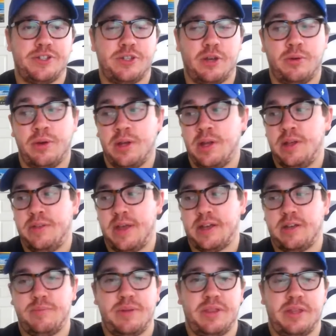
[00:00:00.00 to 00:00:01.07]
So that
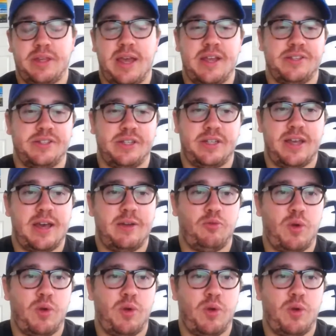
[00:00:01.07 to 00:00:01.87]
could be the case again,